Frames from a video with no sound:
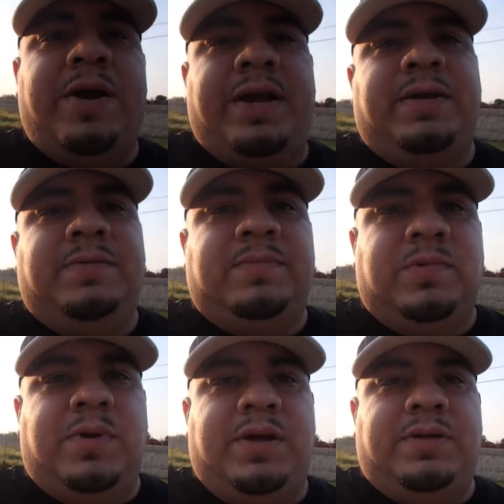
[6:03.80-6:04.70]
Alright,
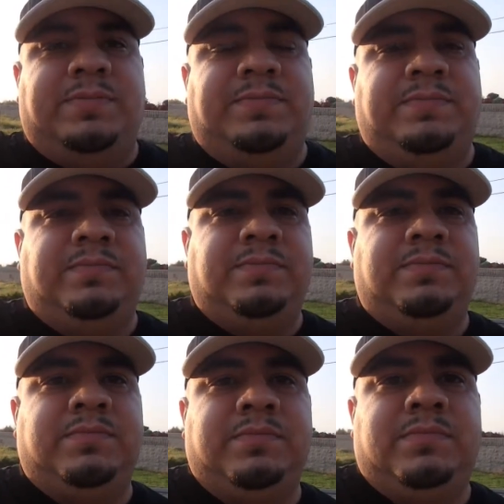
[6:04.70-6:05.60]
well,
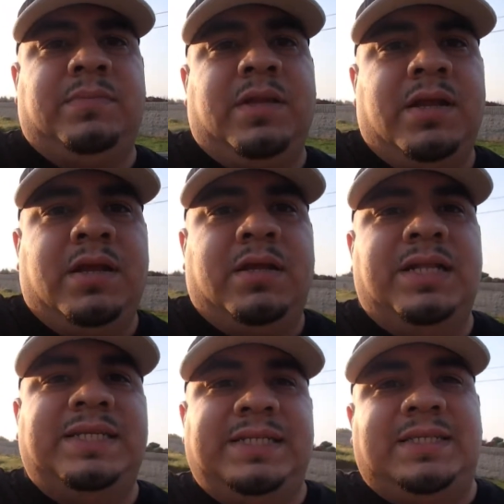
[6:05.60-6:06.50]

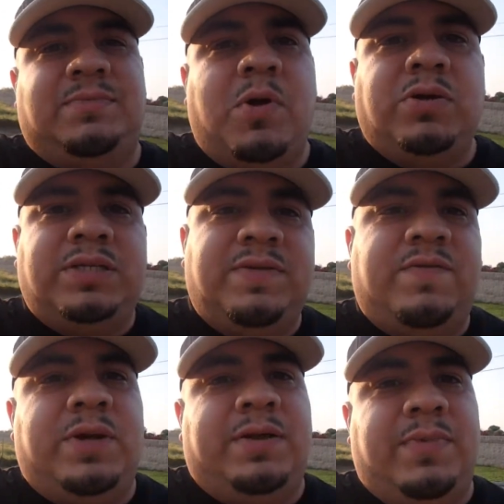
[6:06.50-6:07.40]
this is most of
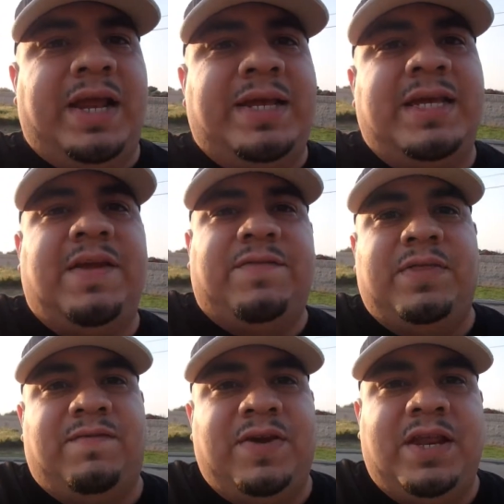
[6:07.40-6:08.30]
what I can get
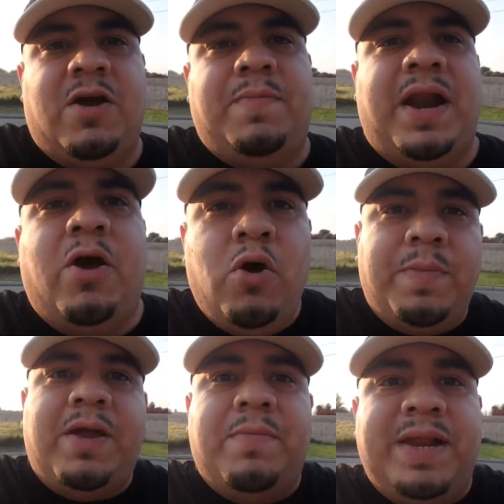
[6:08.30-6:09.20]
from the video, but I
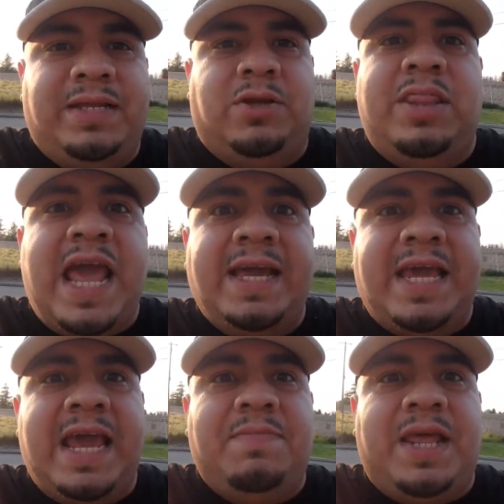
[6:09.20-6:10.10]
hope everybody, that
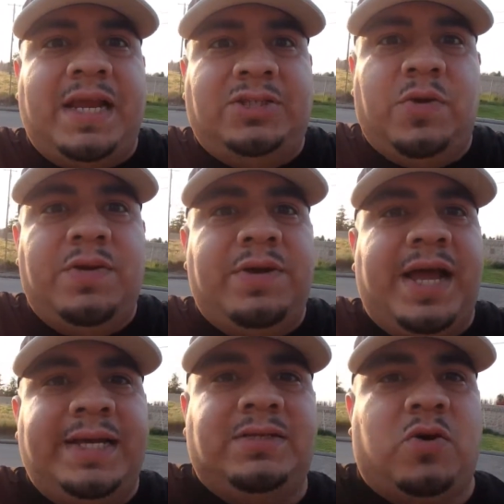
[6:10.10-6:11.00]
game that I showed you
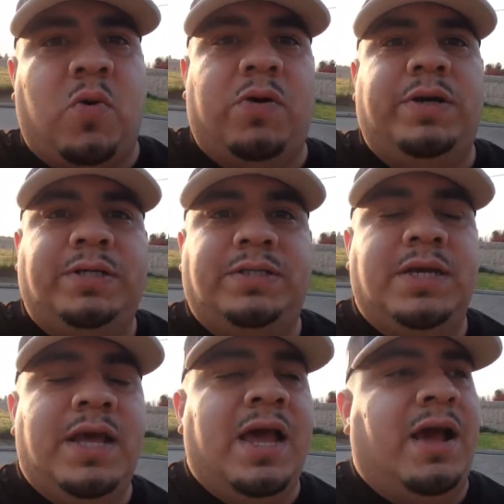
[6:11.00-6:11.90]
guys, the quarters,
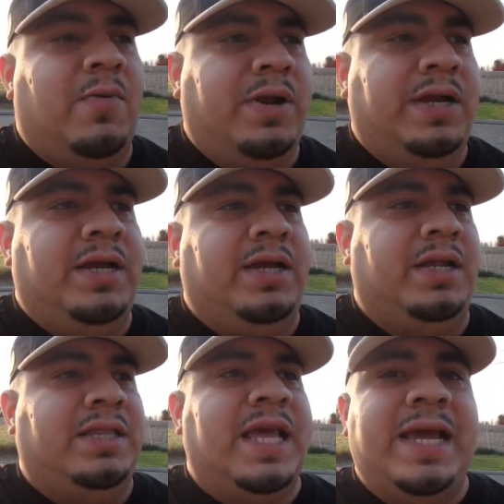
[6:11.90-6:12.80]

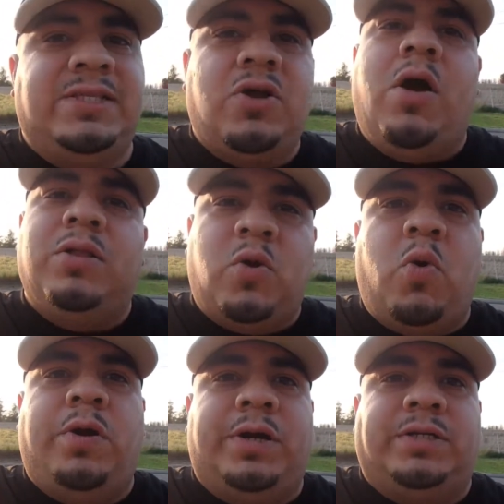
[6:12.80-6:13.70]
it's called
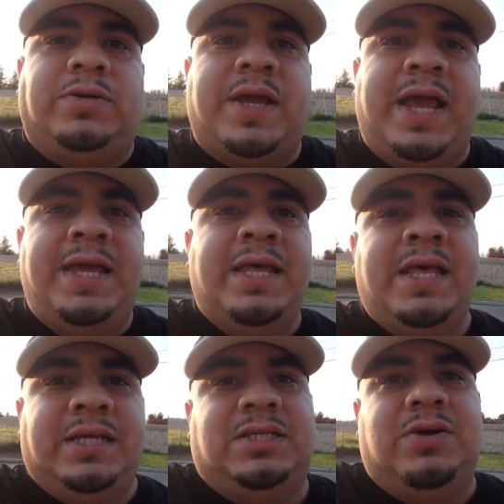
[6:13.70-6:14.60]
quarters, okay?
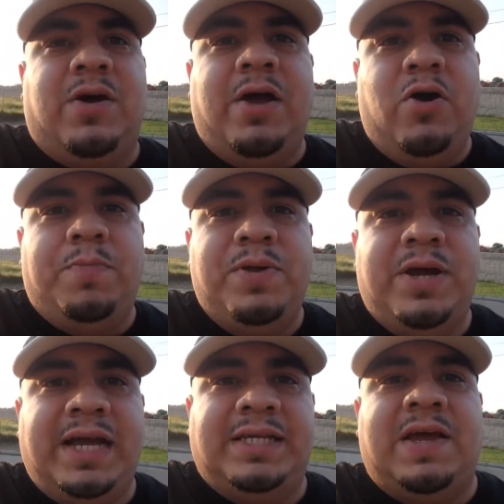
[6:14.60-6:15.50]
So I hope you
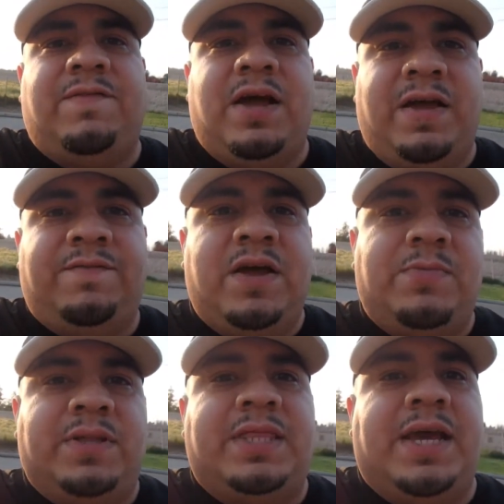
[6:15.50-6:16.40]
guys have
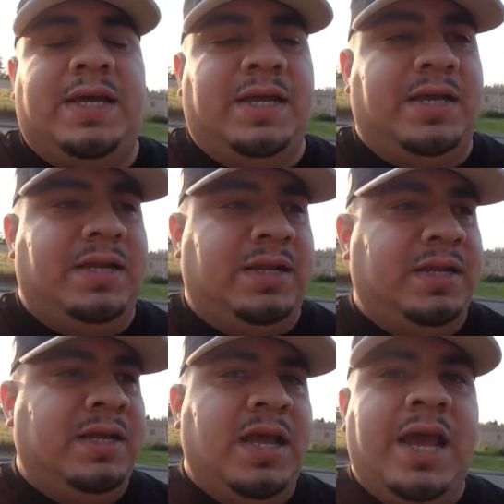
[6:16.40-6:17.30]
fun with that and
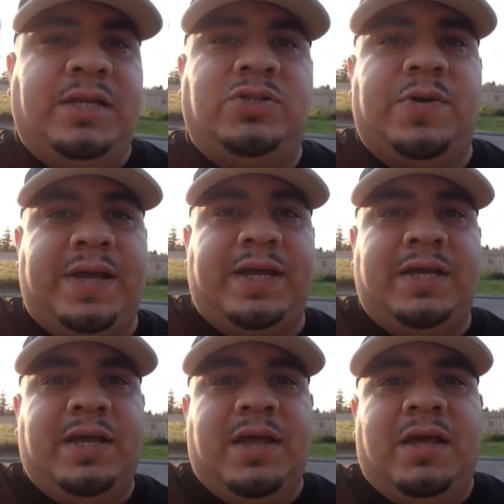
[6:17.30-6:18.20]
enjoy
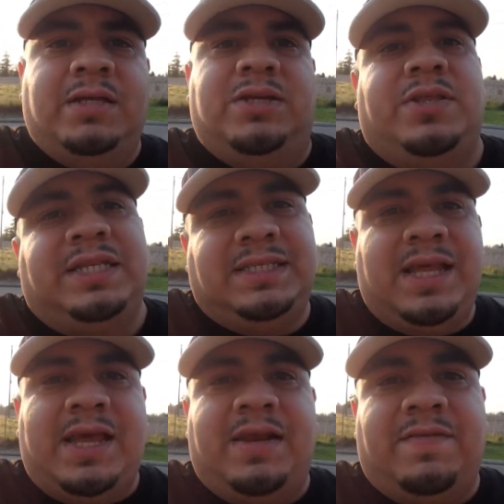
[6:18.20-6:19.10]
it. So this is
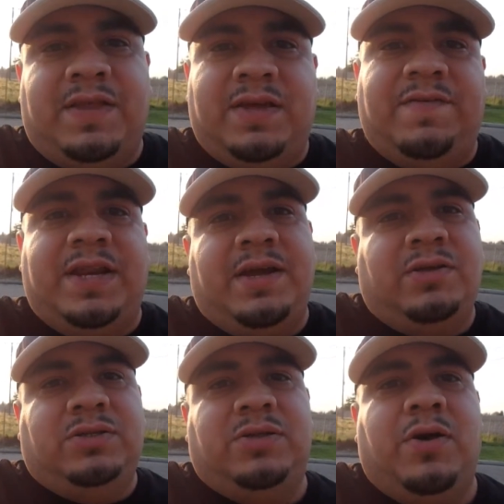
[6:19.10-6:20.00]
the end of the
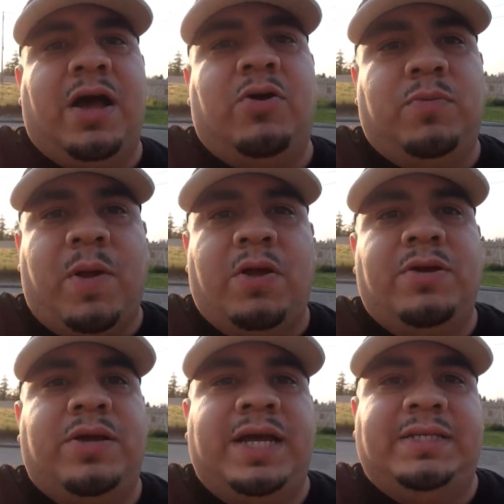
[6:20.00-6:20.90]
video, so I hope all
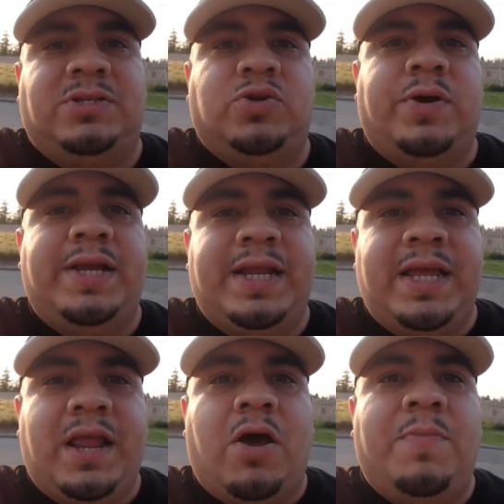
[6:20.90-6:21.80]
you guys enjoyed
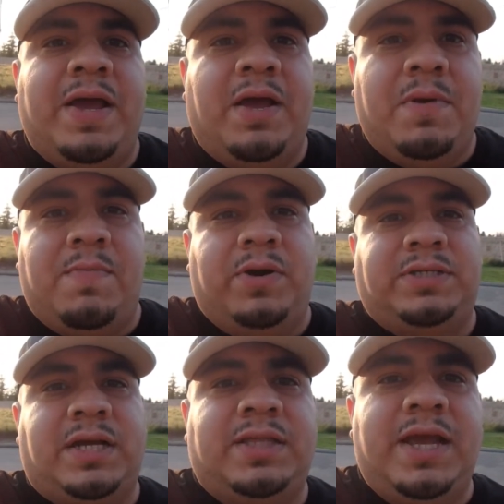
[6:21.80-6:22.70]
it, all my
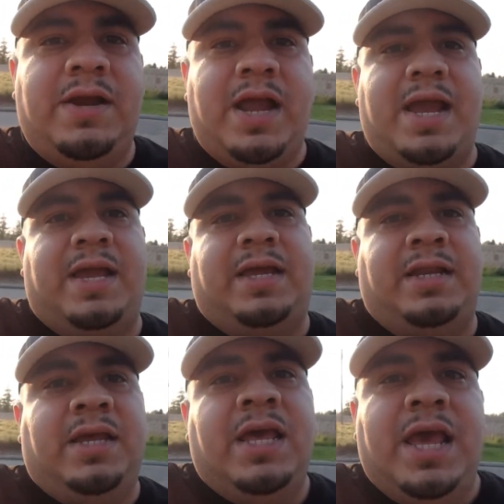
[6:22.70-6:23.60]
hummingbirds out there,
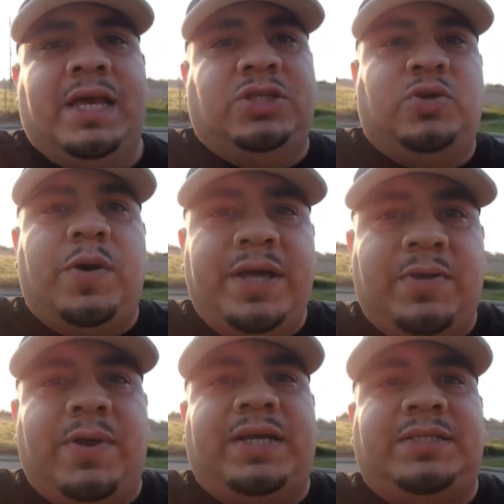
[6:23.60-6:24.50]
and enjoy
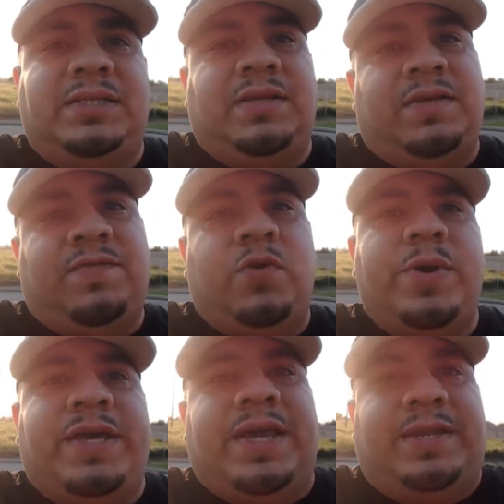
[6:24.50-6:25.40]
the rest of your
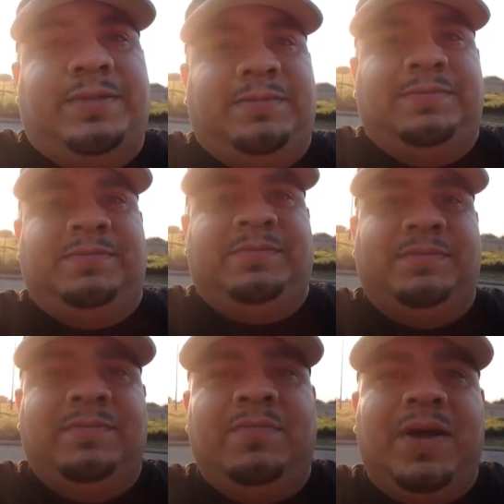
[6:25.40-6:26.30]
weekend.
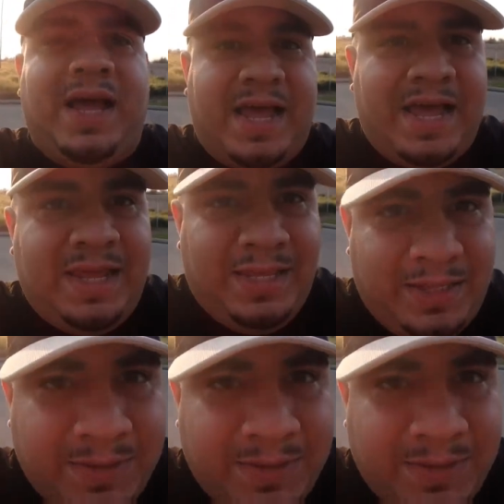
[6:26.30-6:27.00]
Bye.